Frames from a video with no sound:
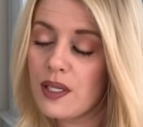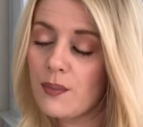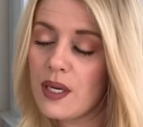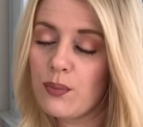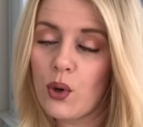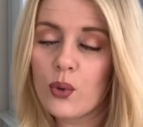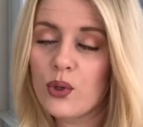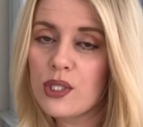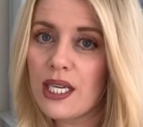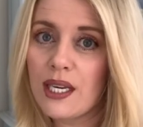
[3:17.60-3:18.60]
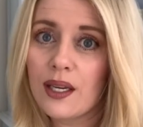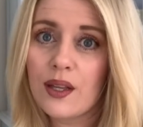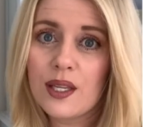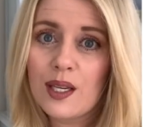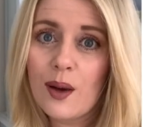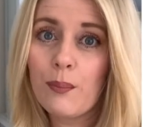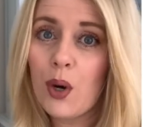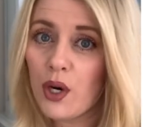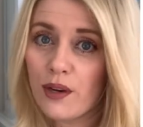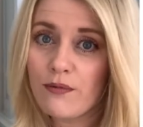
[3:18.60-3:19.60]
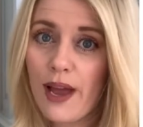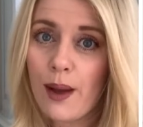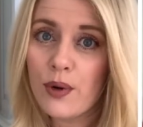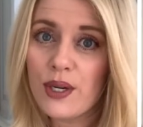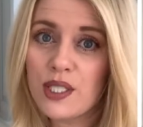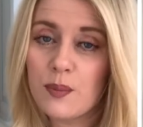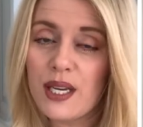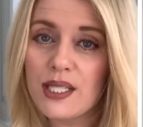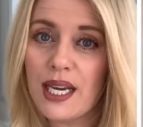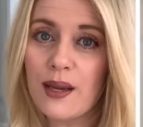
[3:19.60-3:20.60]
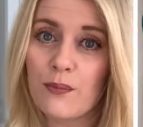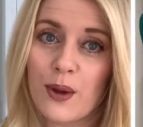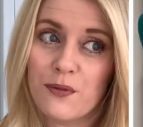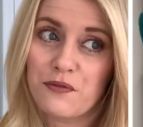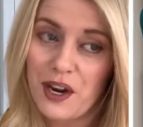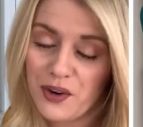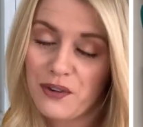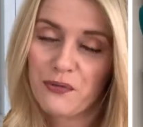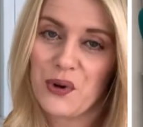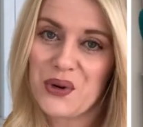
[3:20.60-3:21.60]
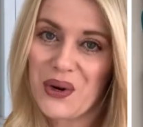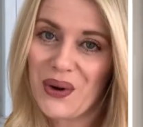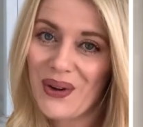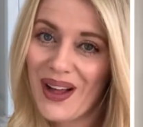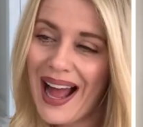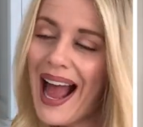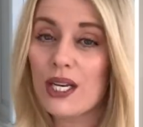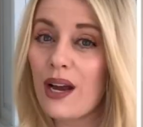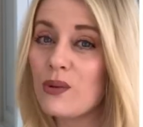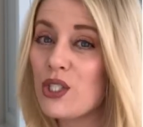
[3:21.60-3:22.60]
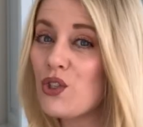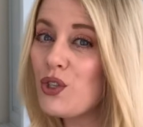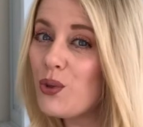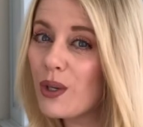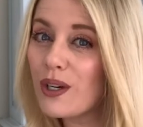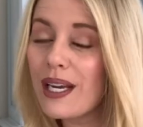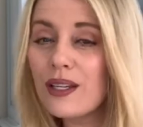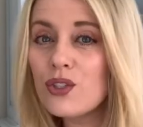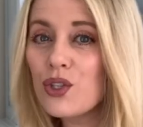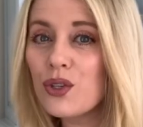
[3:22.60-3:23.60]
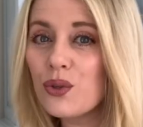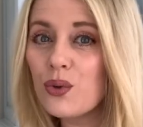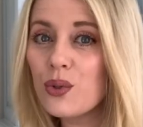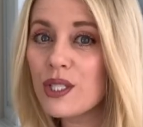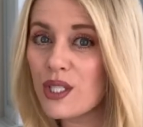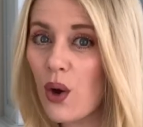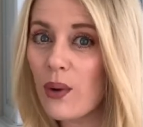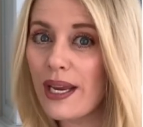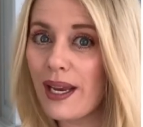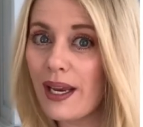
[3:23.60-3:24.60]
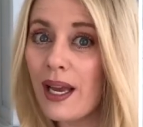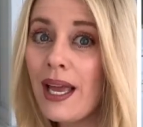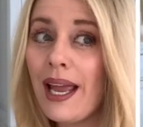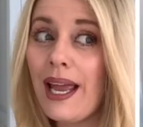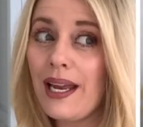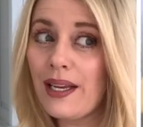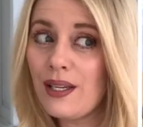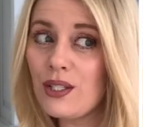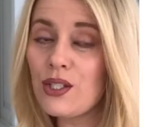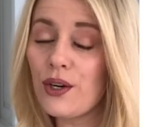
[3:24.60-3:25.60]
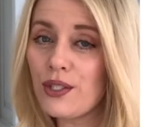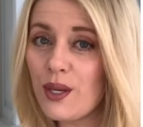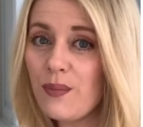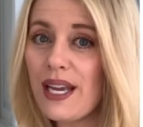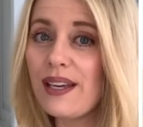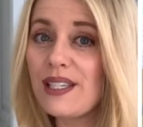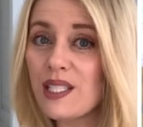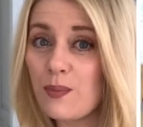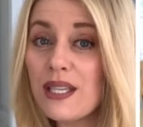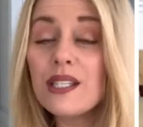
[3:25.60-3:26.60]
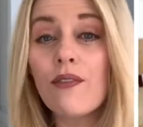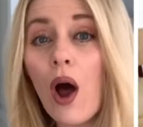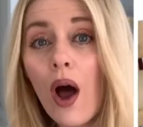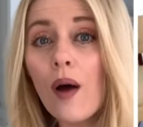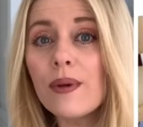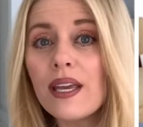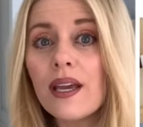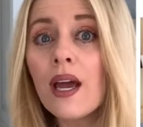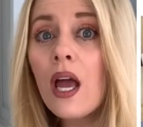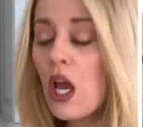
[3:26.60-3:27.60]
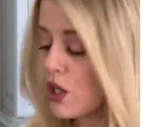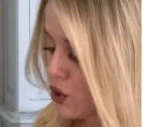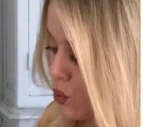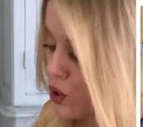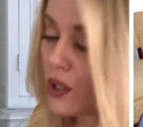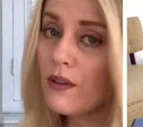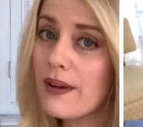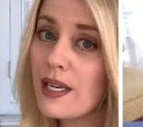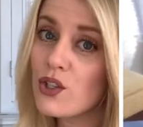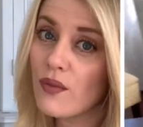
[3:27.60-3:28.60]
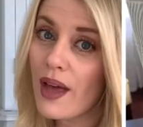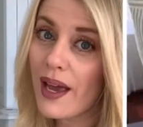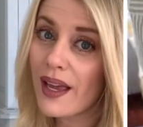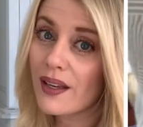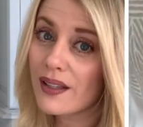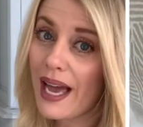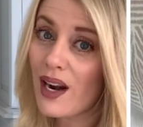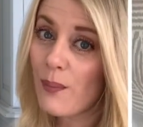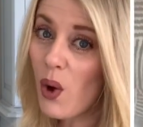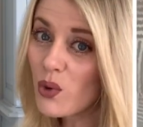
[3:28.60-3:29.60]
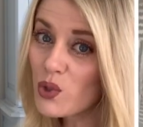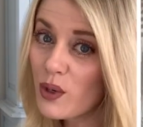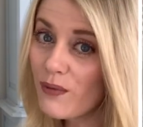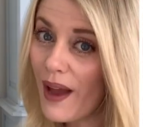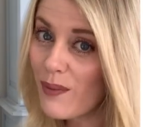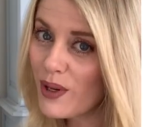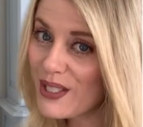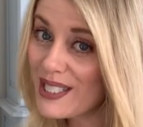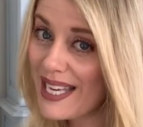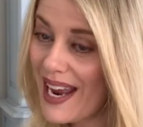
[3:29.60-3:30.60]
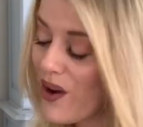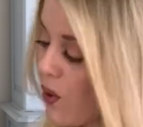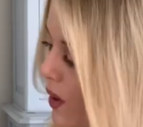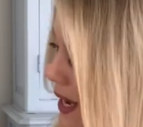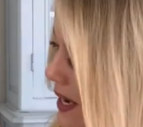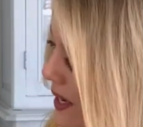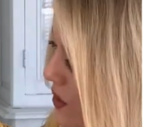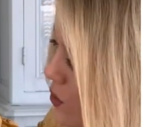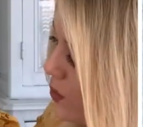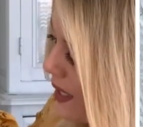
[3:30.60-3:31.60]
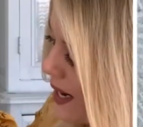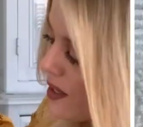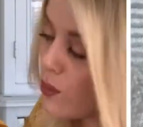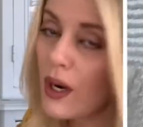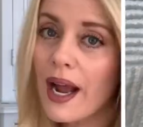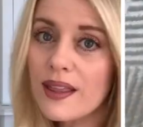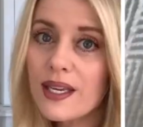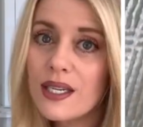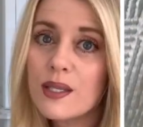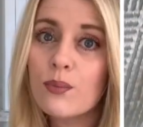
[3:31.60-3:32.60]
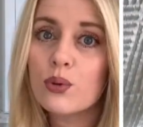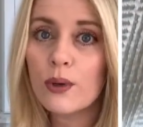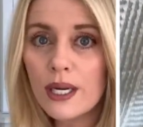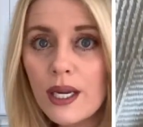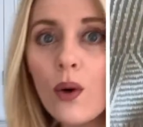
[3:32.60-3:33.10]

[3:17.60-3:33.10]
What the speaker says: to be perusing the bargain fabrics because I am very frugal and I was newer into sewing, and it can start to be an expensive hobby. So took advantage of that upholstery fabric sale and created what I think is a pretty